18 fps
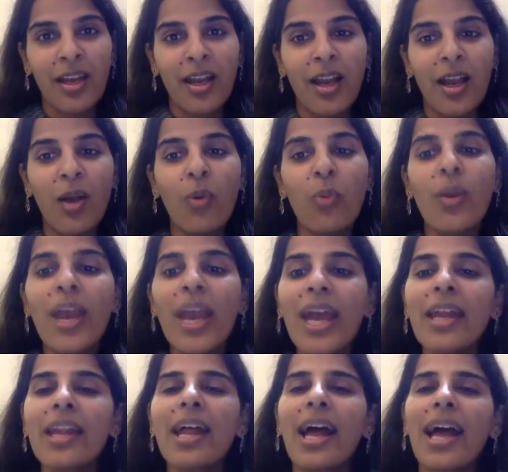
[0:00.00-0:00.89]

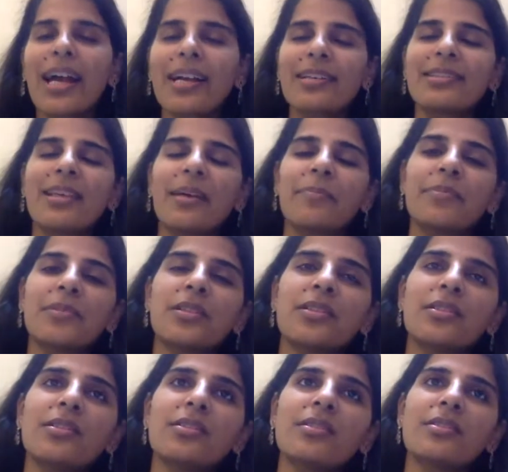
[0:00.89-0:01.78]
Aware
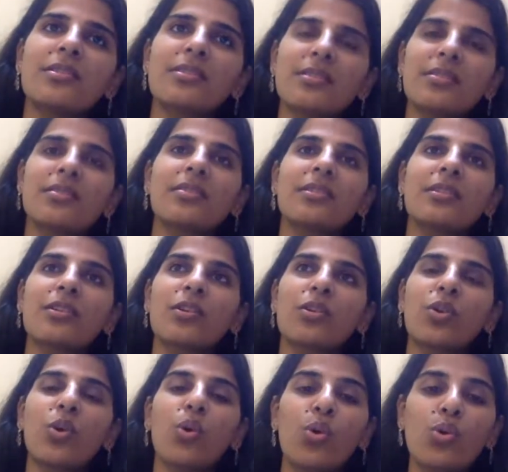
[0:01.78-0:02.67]
acceptance
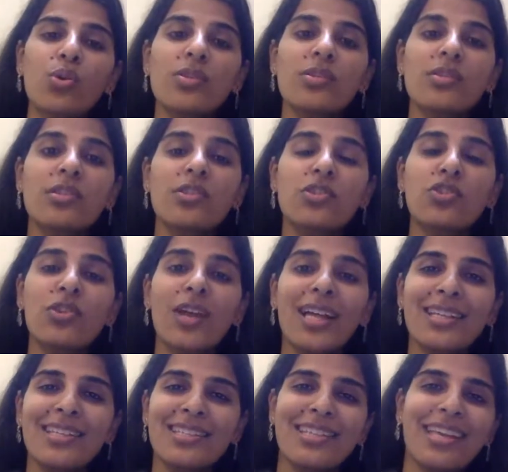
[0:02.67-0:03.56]

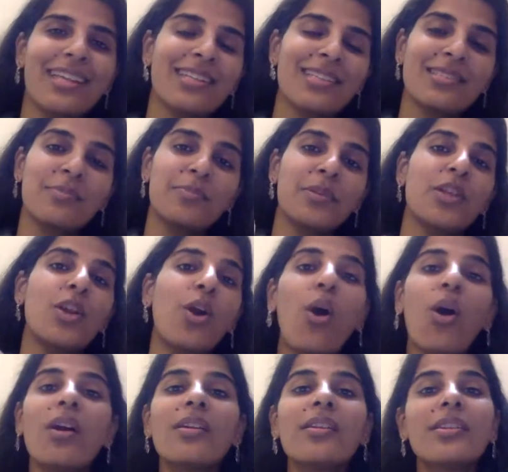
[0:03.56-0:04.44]
transcends
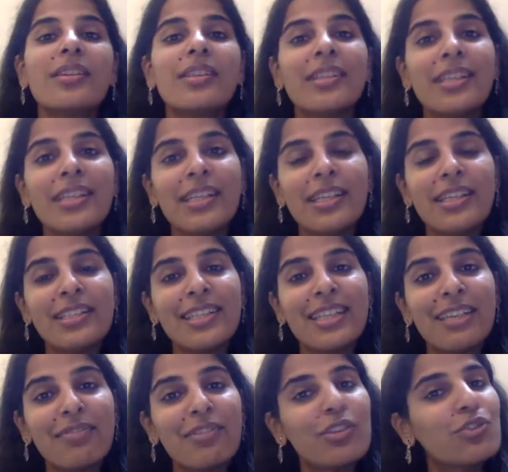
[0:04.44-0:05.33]
beyond the need
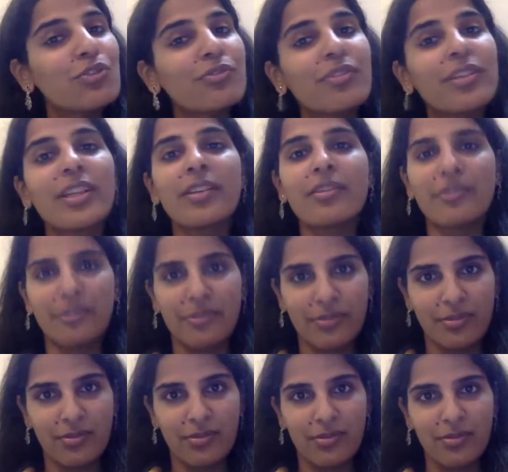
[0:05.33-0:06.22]
even to forgive.
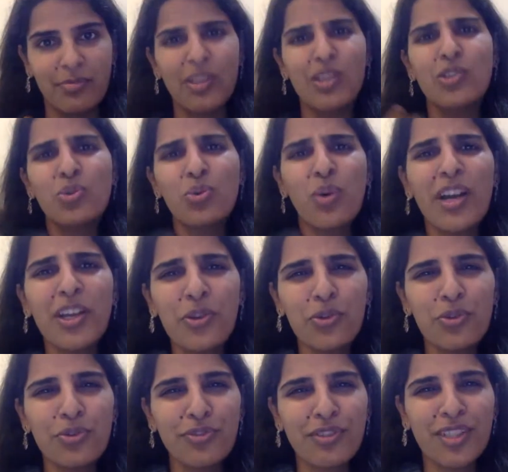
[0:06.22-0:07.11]
Because who are
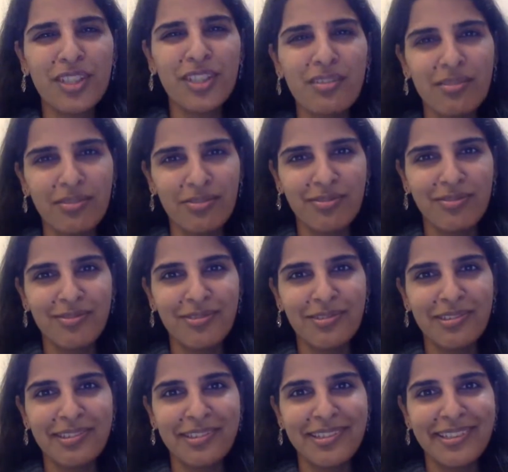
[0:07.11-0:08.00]
you to forgive?
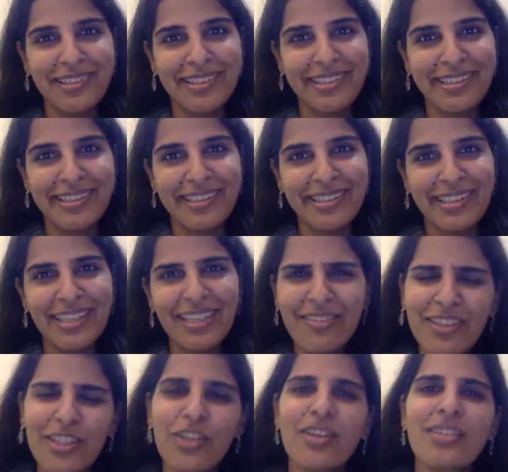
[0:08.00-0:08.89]

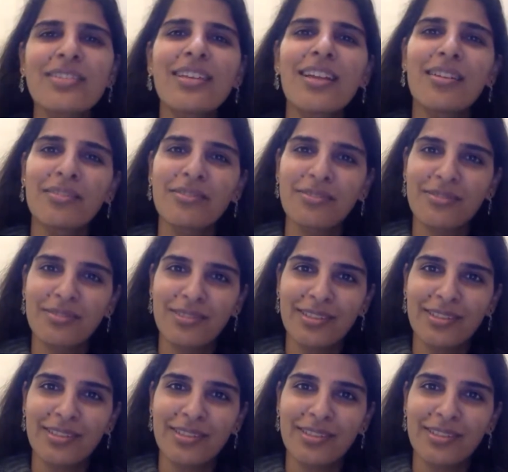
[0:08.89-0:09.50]
Even yourself.